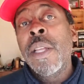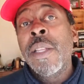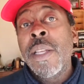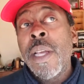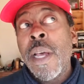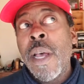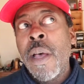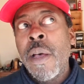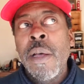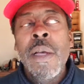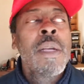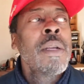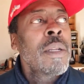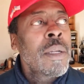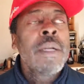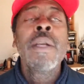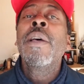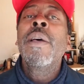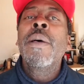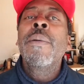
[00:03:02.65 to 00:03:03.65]
Yeah.
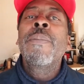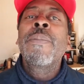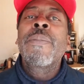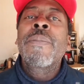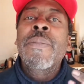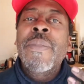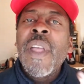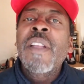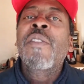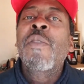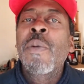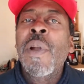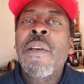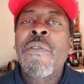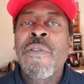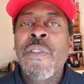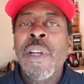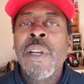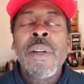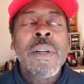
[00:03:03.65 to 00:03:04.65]
That's what I
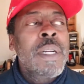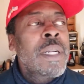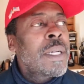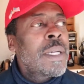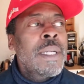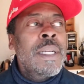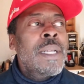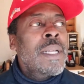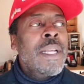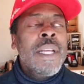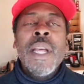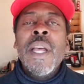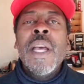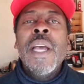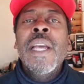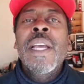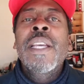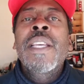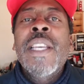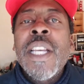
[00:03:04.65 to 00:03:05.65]
figured.
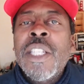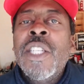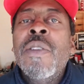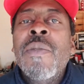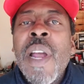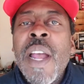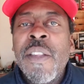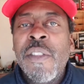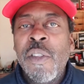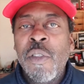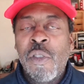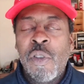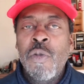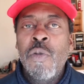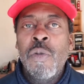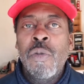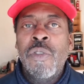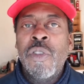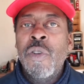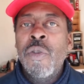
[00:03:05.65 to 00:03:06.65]
Get your ass in
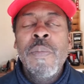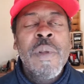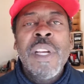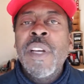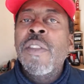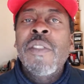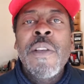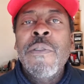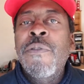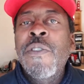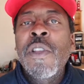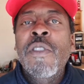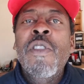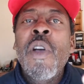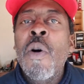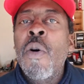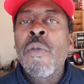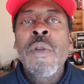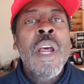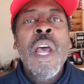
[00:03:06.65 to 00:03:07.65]
school, dude, because if you
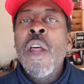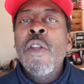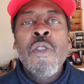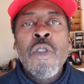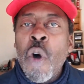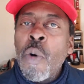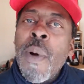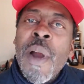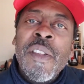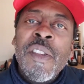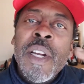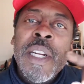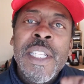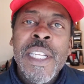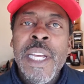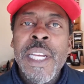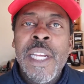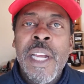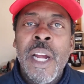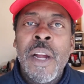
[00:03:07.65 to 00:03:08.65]
don't, nobody's going to
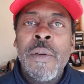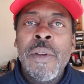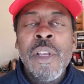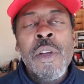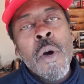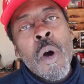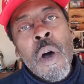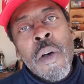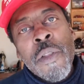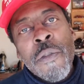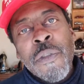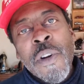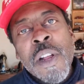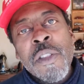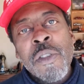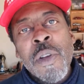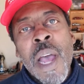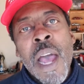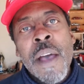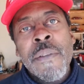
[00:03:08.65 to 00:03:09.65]
take care of you. All the
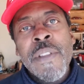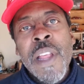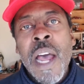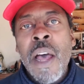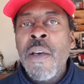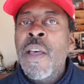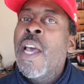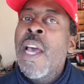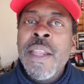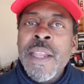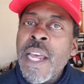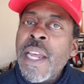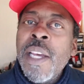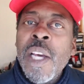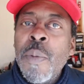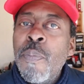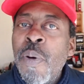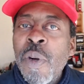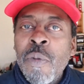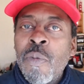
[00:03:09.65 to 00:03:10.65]
friends you have now, they ain't
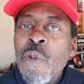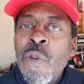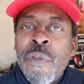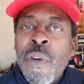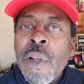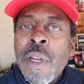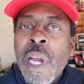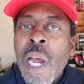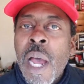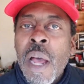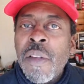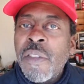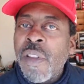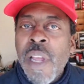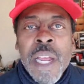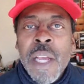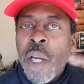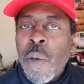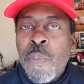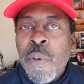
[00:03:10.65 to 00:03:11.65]
going to put a roof on your house. They
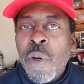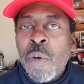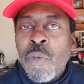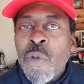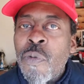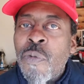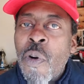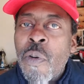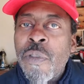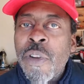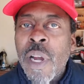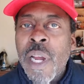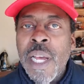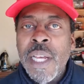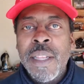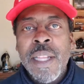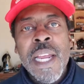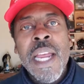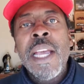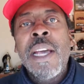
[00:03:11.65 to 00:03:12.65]
ain't going to put a roof over your
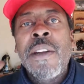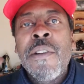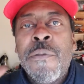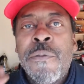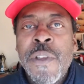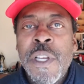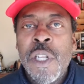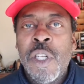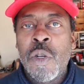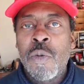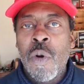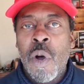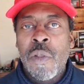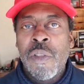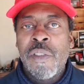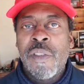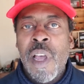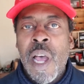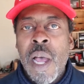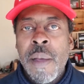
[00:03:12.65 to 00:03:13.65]
head. They ain't going to feed you all
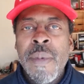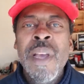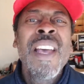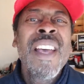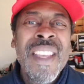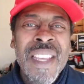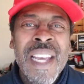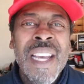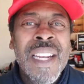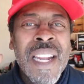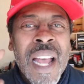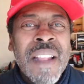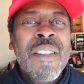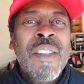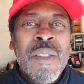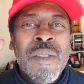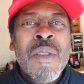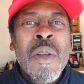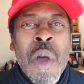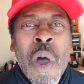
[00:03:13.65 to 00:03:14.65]
the time. Yeah,
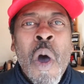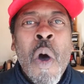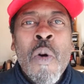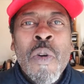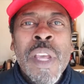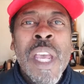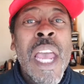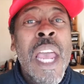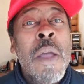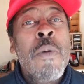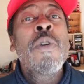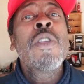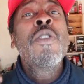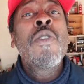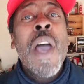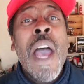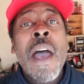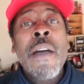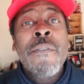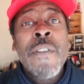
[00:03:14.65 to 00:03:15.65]
that's okay when you
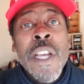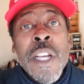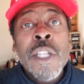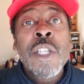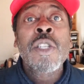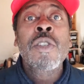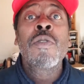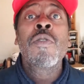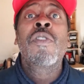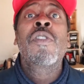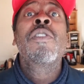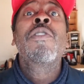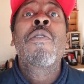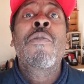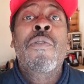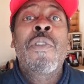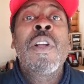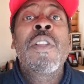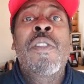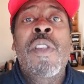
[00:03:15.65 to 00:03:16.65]
have issues and your
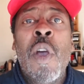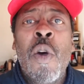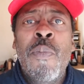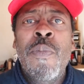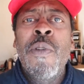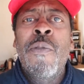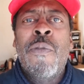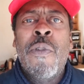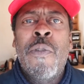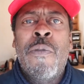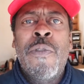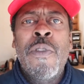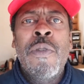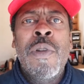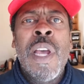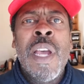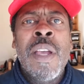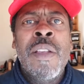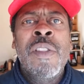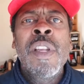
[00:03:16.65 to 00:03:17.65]
friends help you for a few
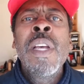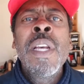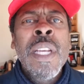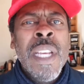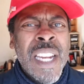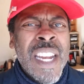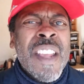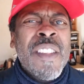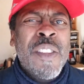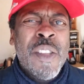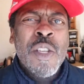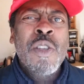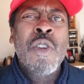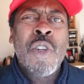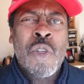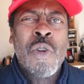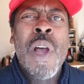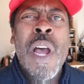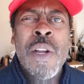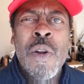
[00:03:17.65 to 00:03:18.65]
days and they see you're
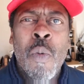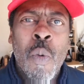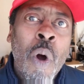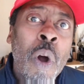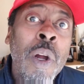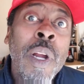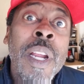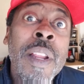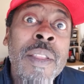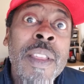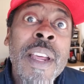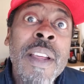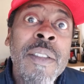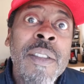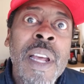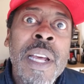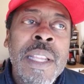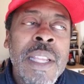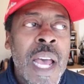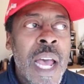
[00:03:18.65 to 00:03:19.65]
trying to work and things
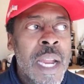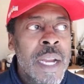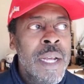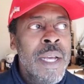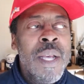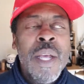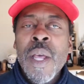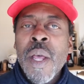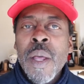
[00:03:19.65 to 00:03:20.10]
like that.